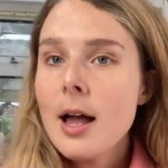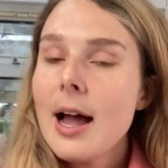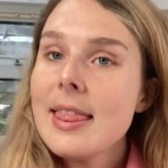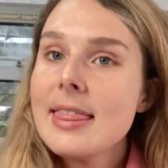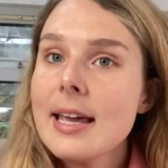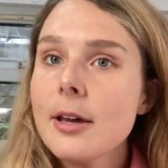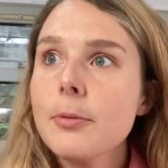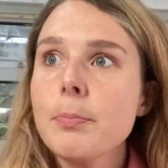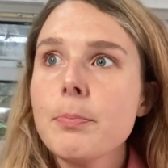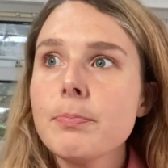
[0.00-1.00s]
I think
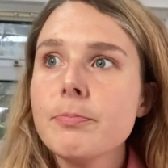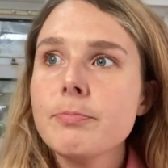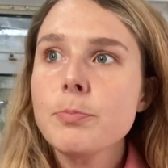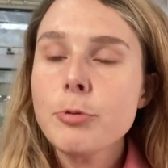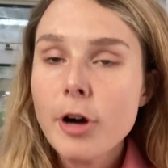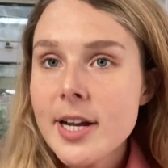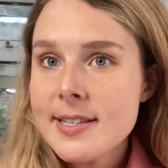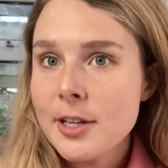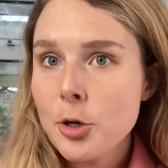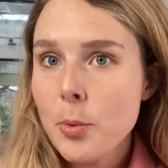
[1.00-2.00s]

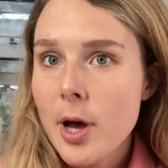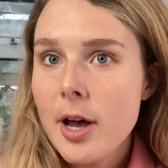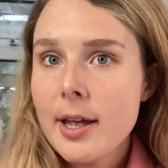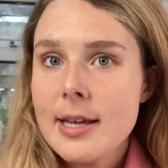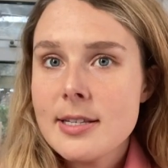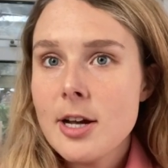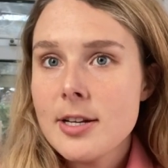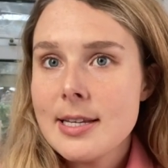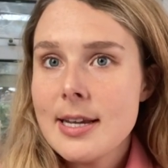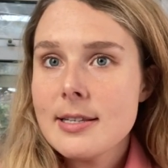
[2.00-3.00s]
pricing your work as an
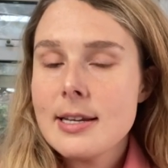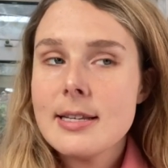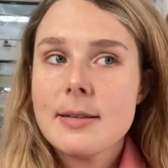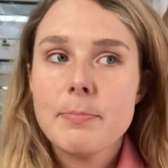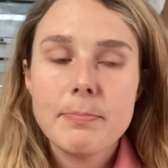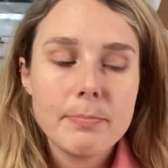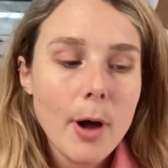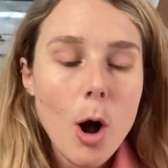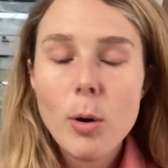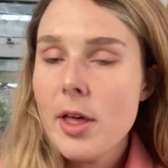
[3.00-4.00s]
artist is a
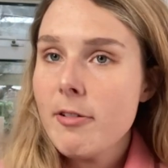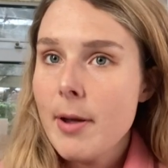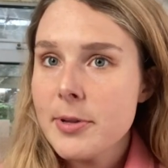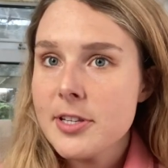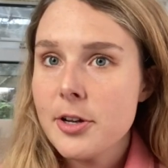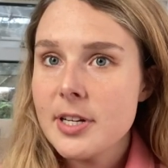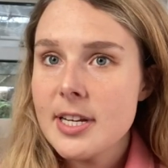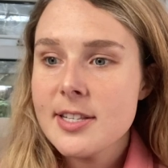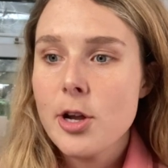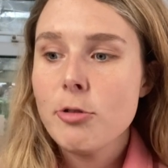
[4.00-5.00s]
whole other episode in
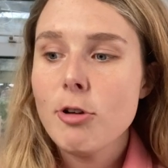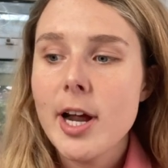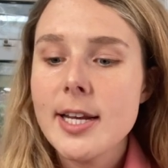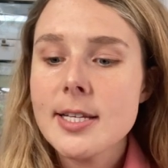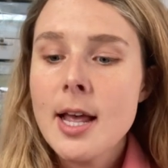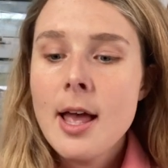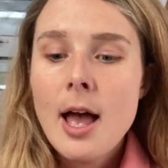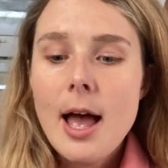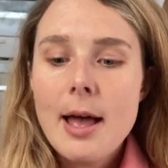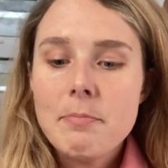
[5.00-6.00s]
its own right.
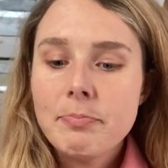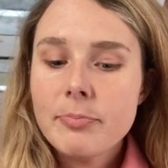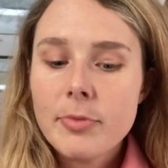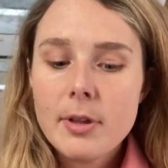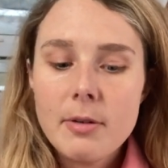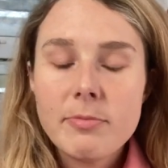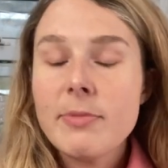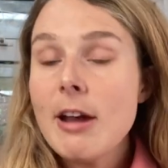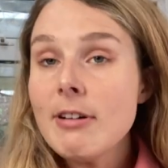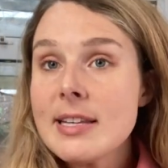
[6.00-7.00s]

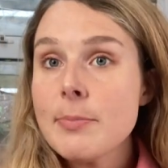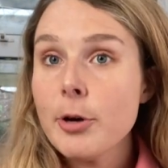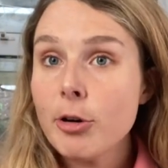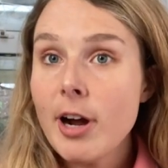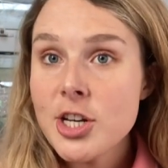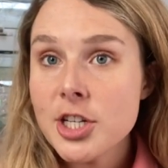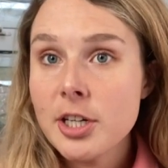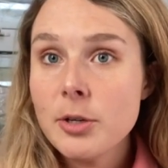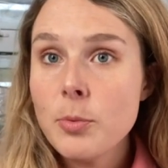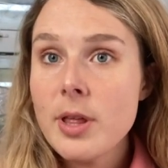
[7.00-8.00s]
There is a
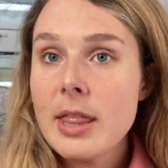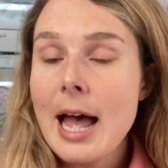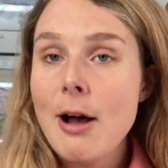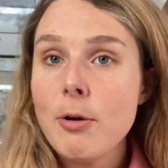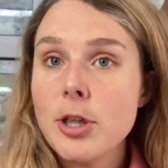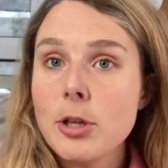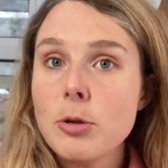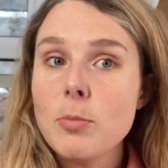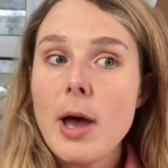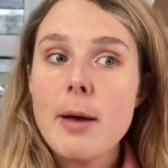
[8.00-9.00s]
progression with how
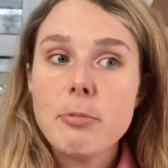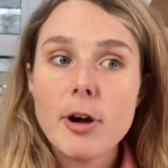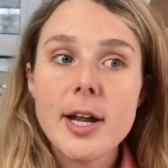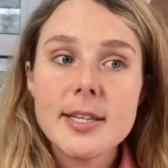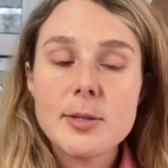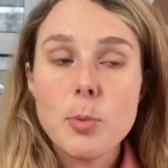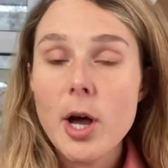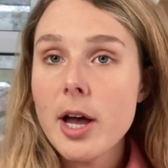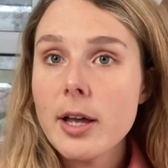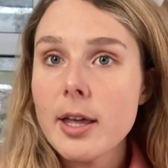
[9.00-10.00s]
you price
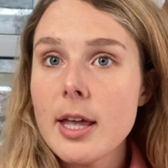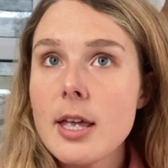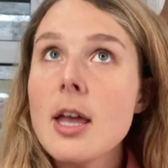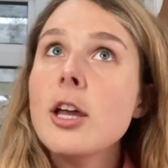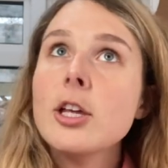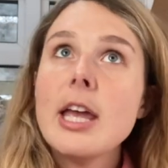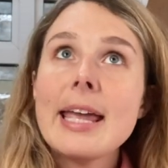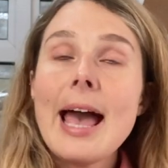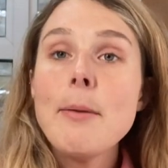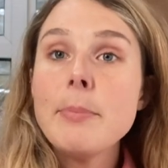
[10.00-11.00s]
work.
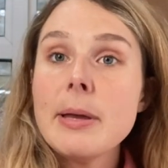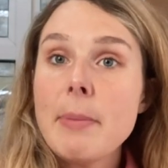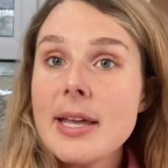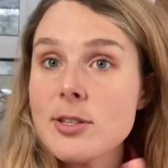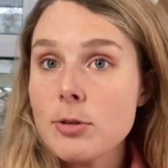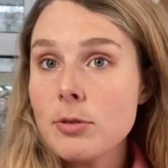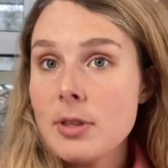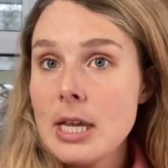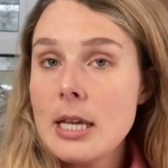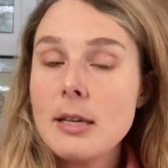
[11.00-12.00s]
It can be based on
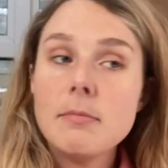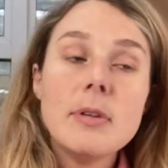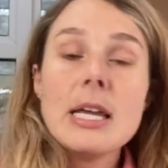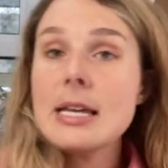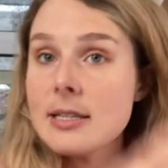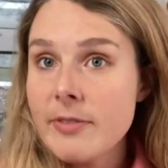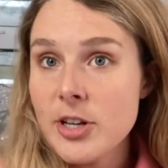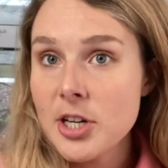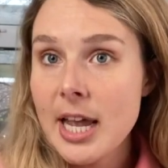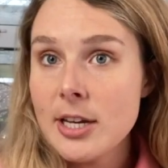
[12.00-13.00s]
the years of
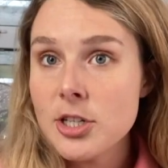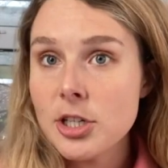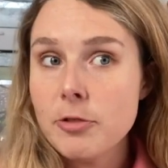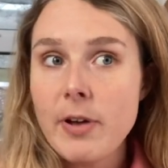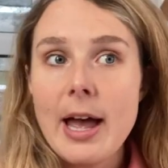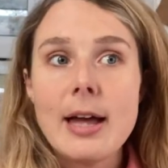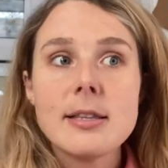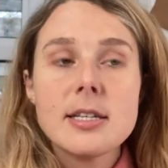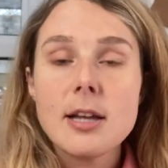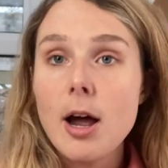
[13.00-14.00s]
education you've
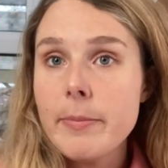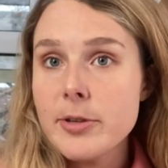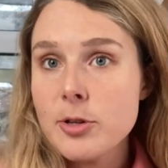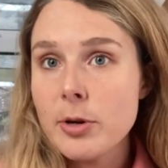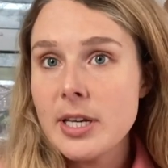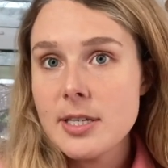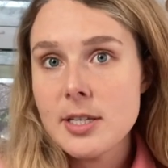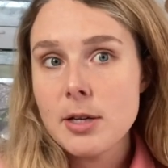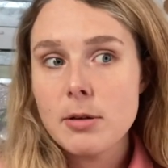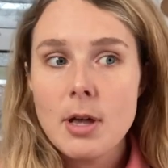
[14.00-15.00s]
had, the time that's gone
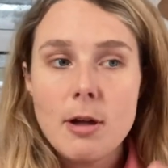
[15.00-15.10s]
into